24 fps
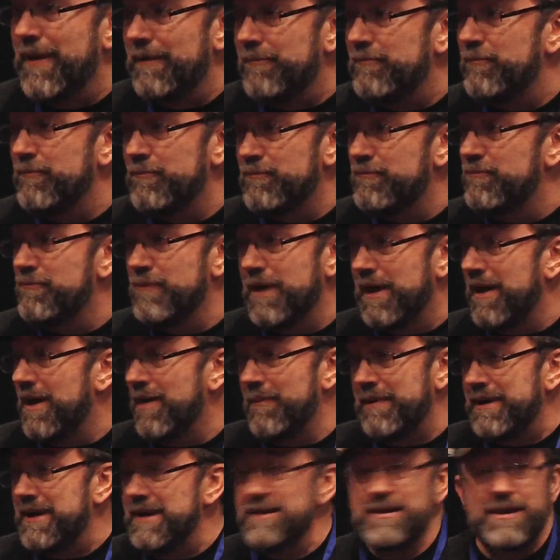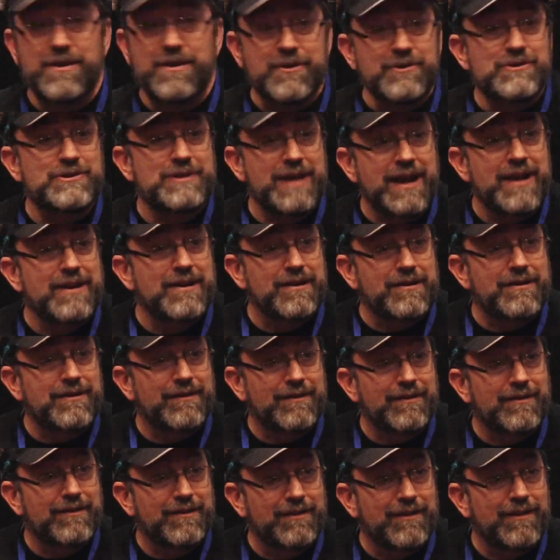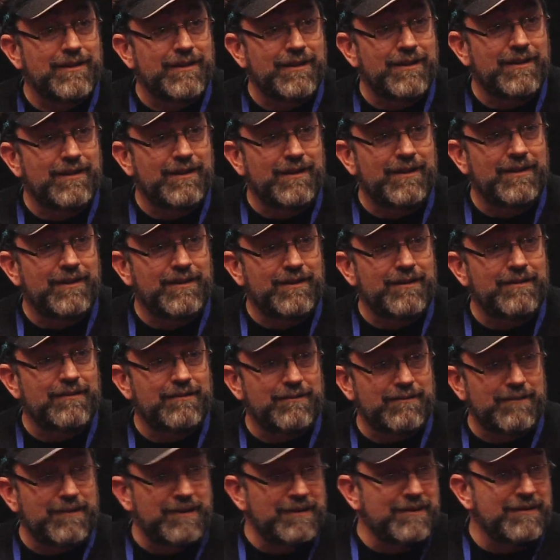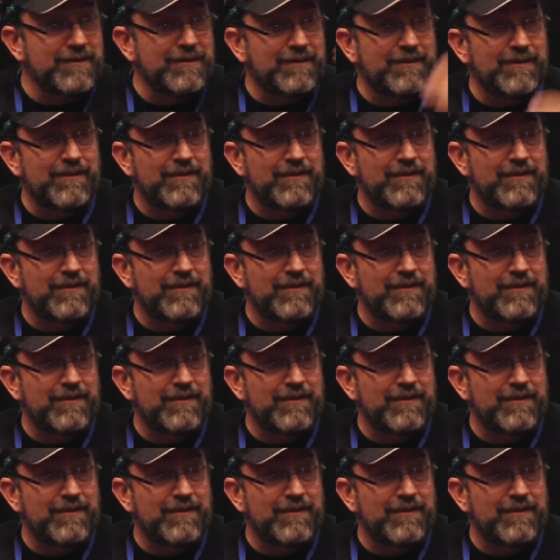that we didn't understand it. Right?